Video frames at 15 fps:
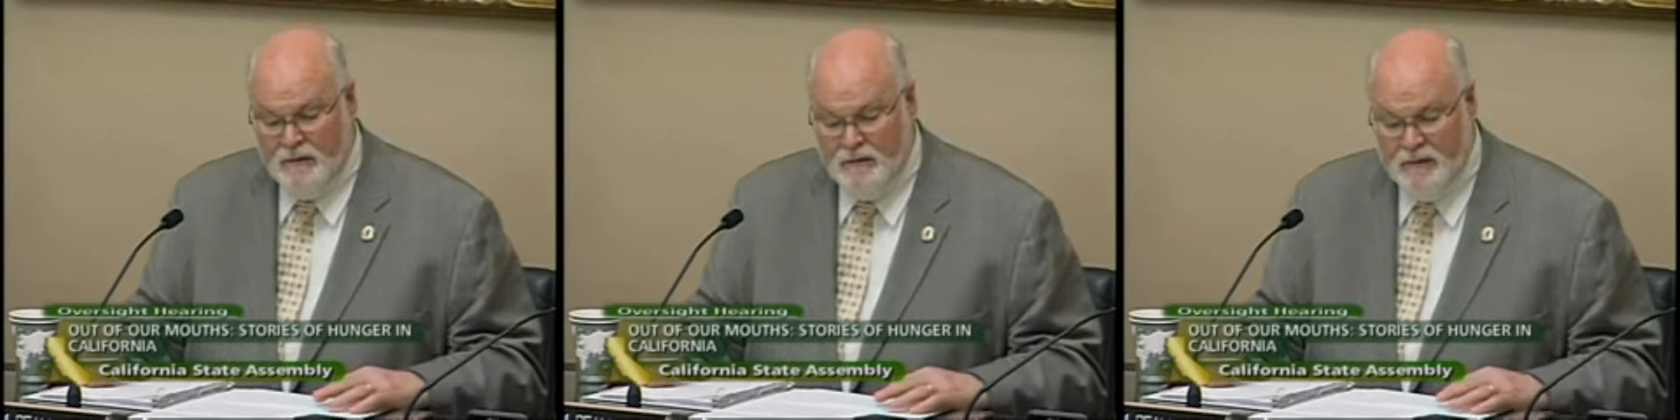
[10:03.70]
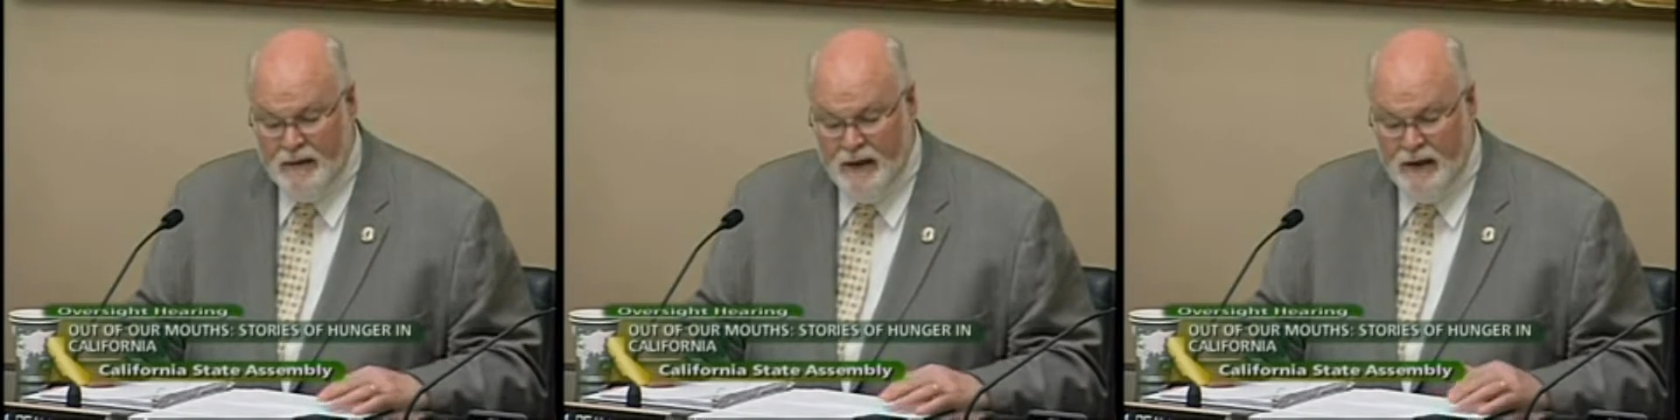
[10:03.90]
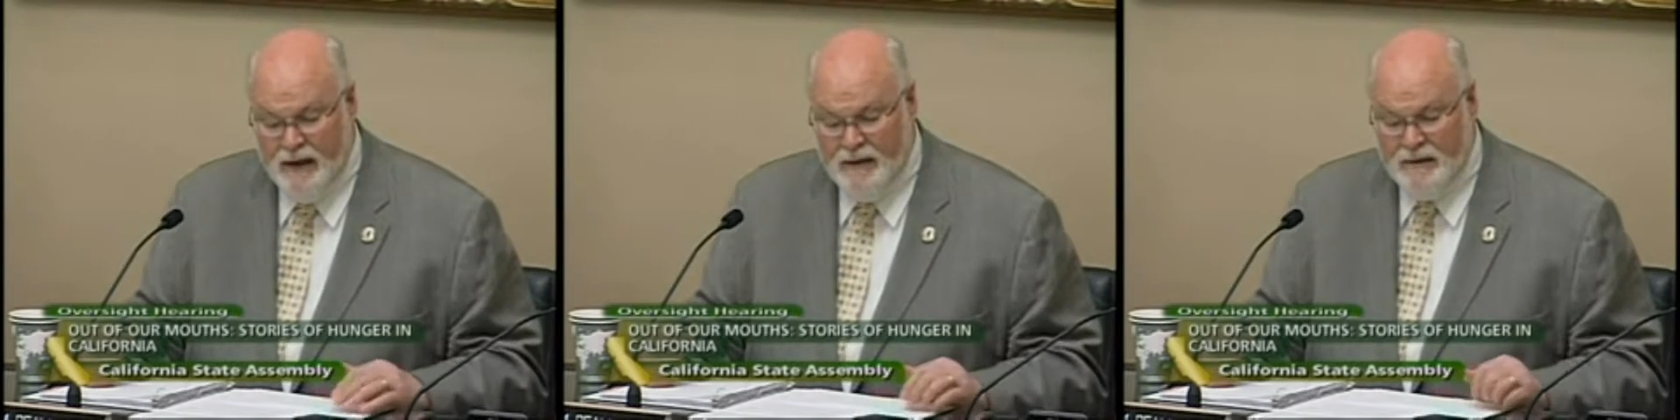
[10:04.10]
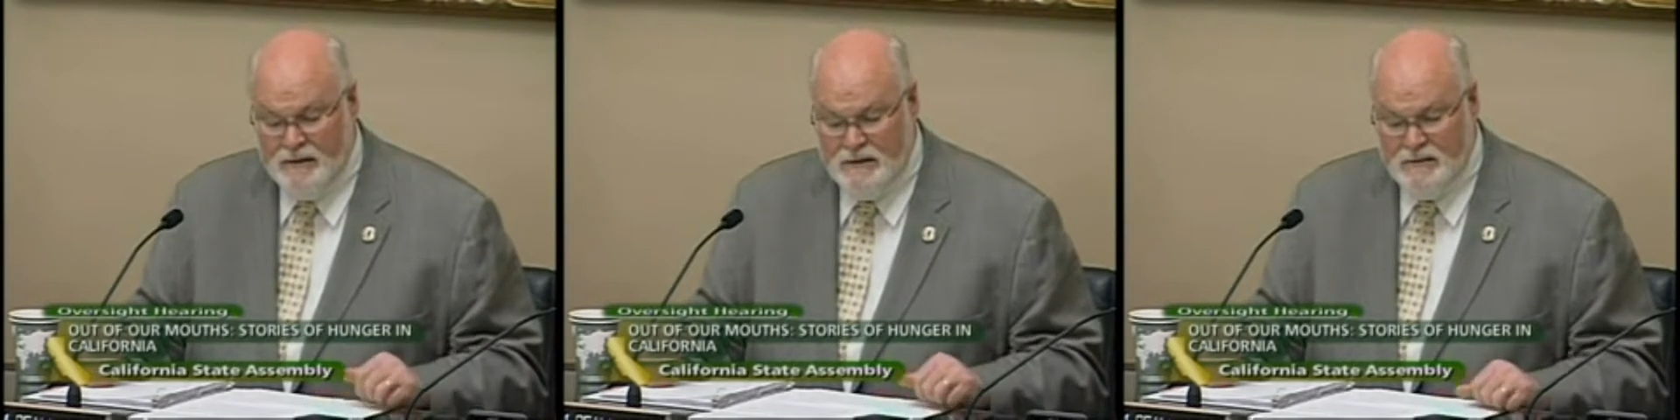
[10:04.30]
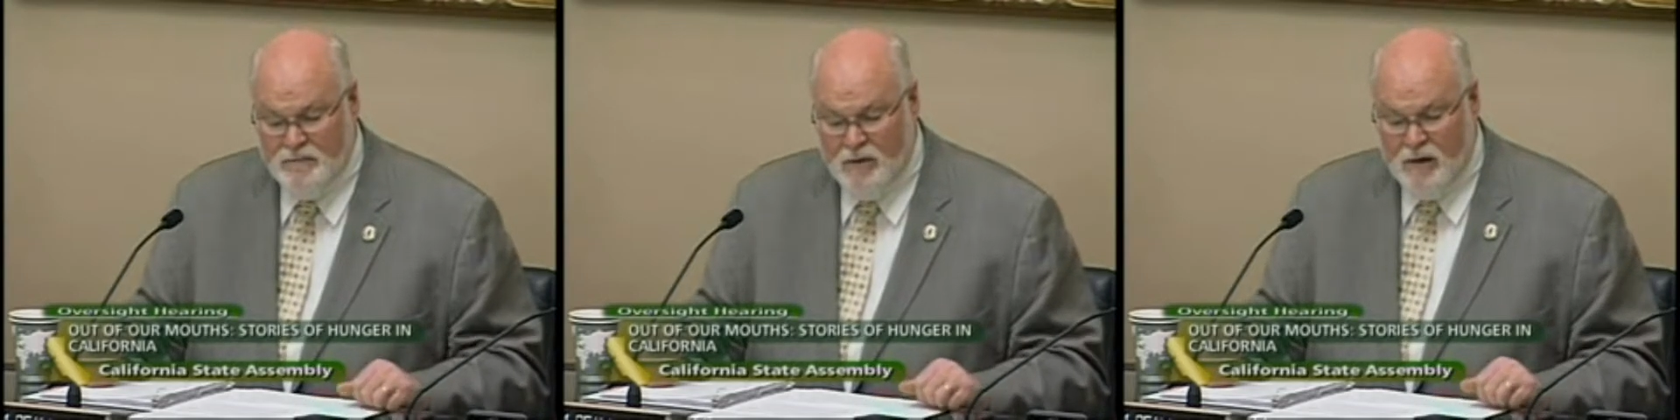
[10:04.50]
that
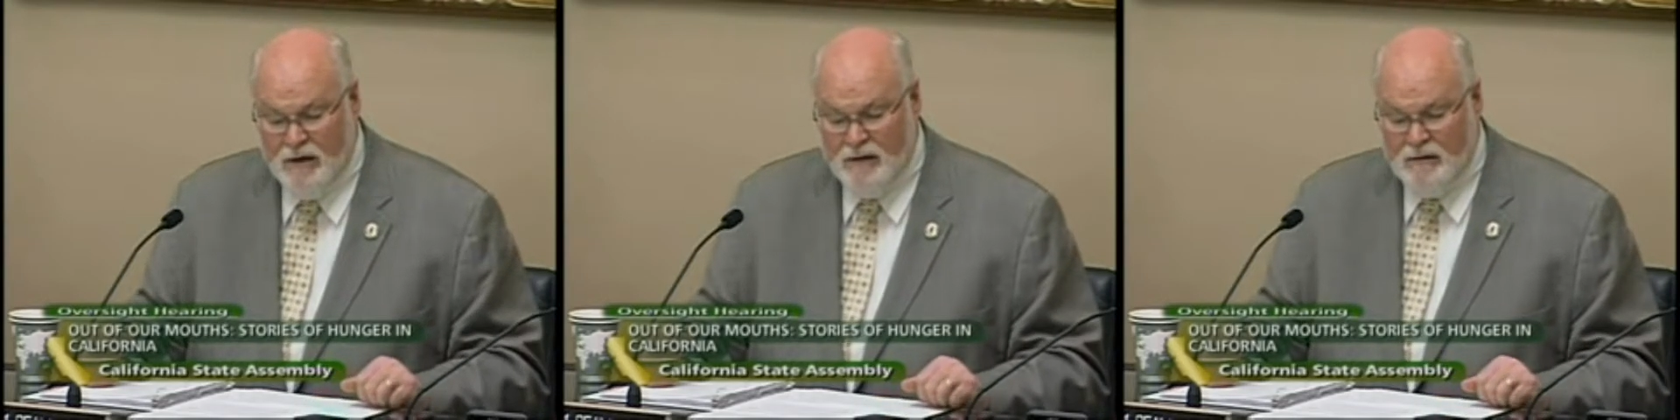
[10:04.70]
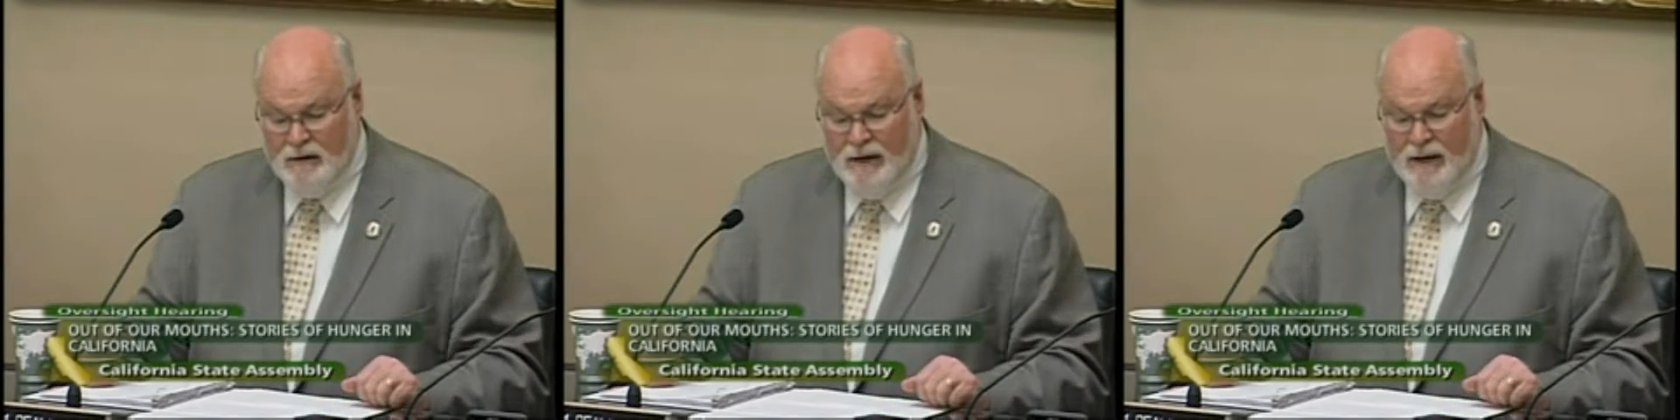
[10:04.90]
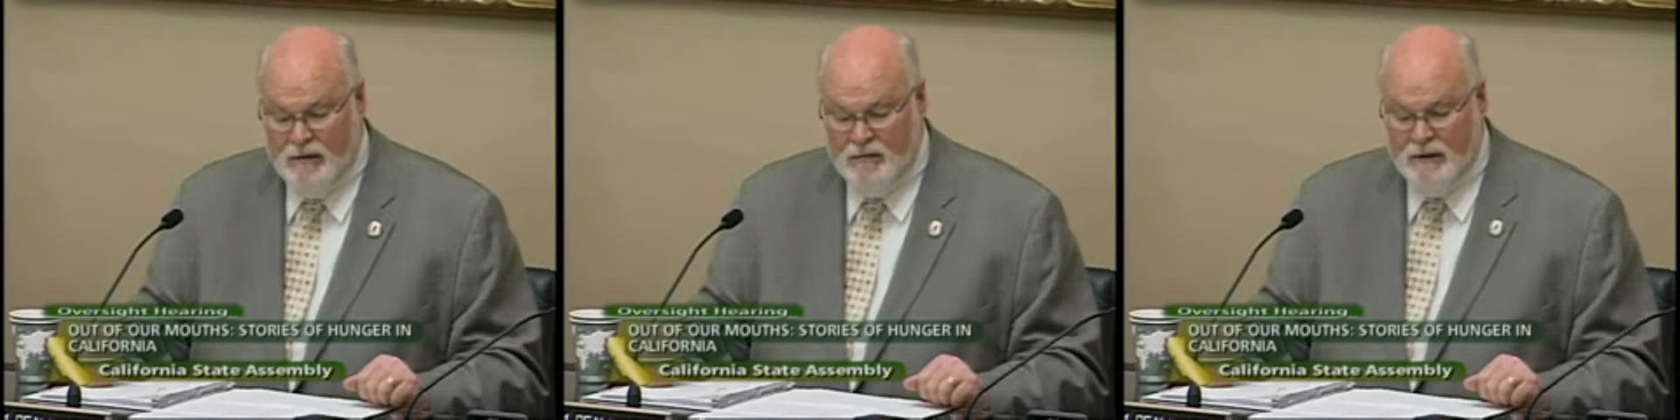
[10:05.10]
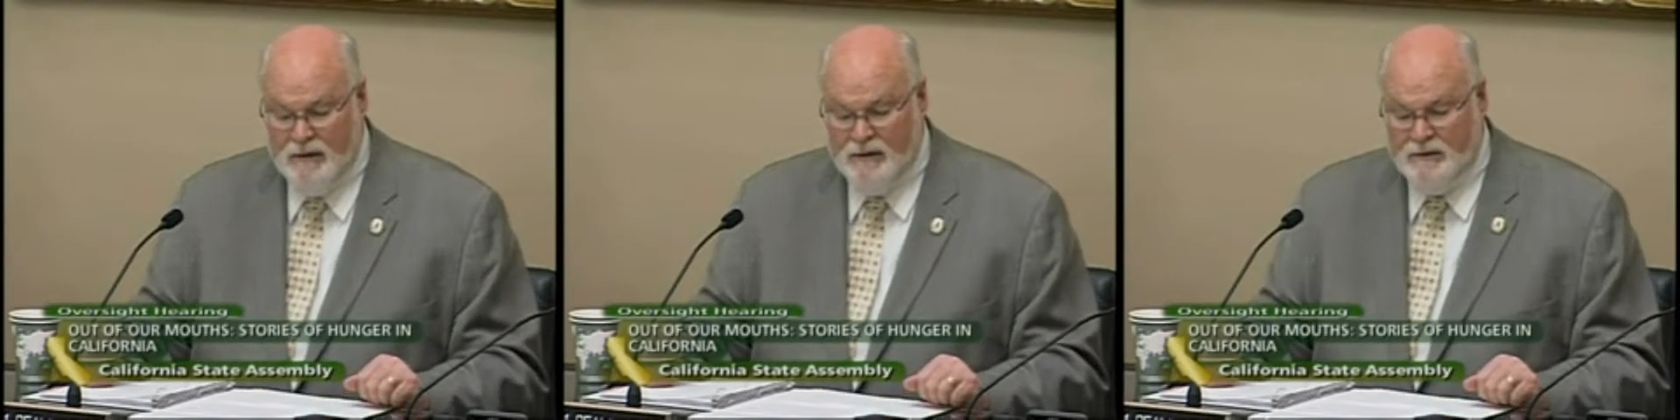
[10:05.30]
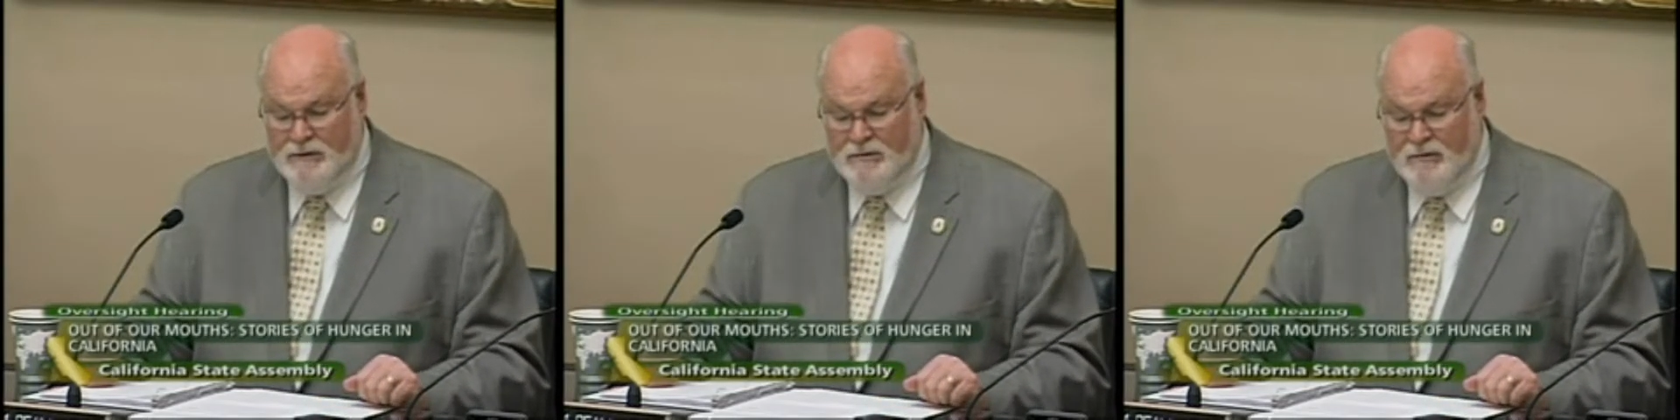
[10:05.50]
is Mark
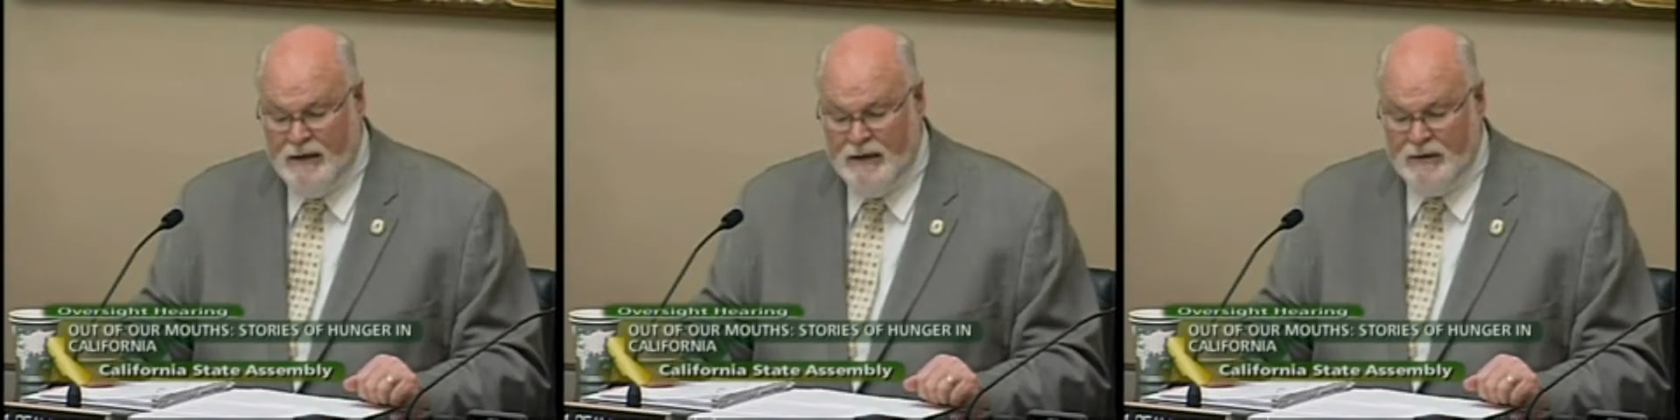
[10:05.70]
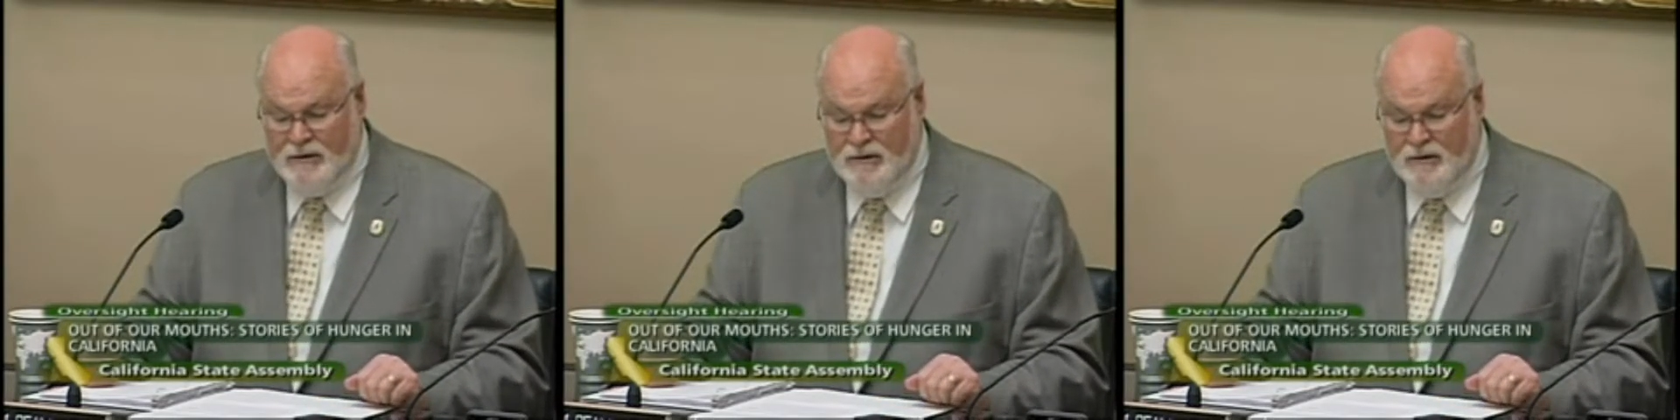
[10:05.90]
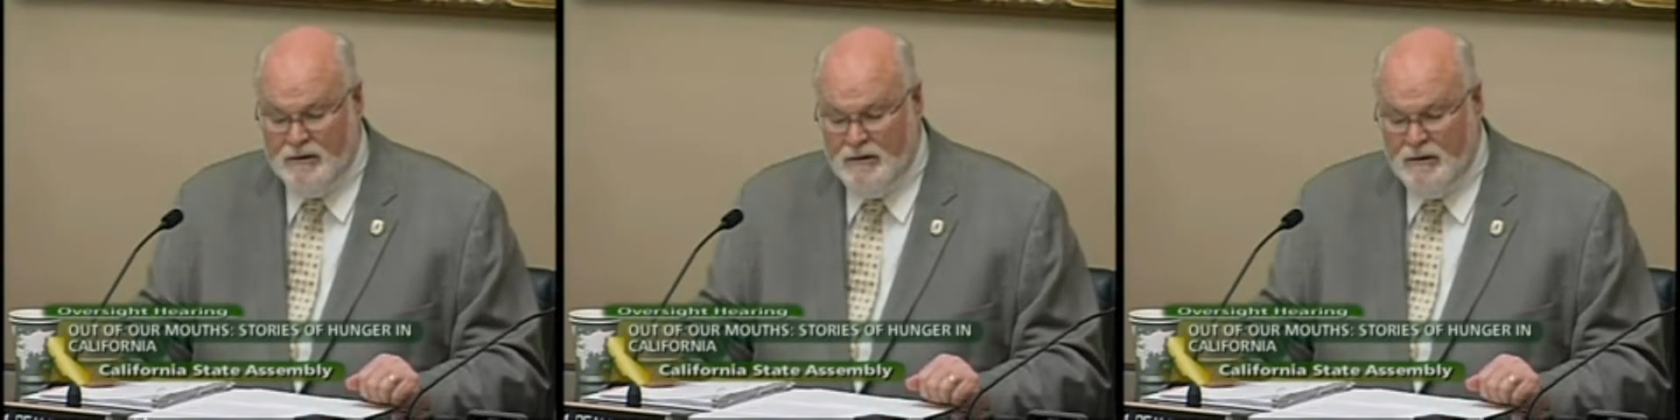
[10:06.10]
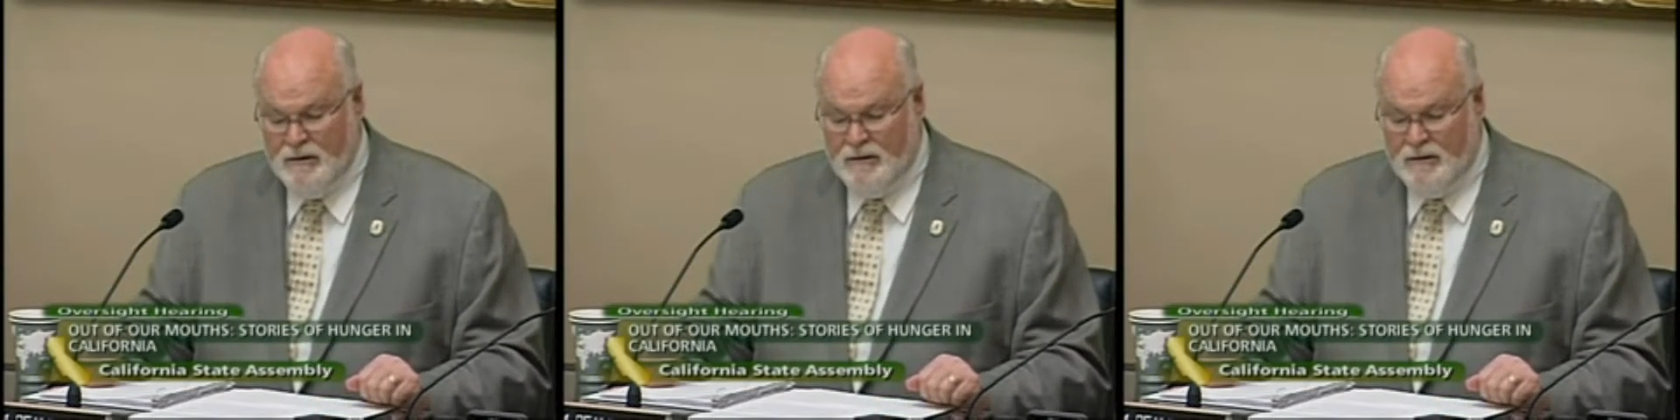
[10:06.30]
Lowry, Director,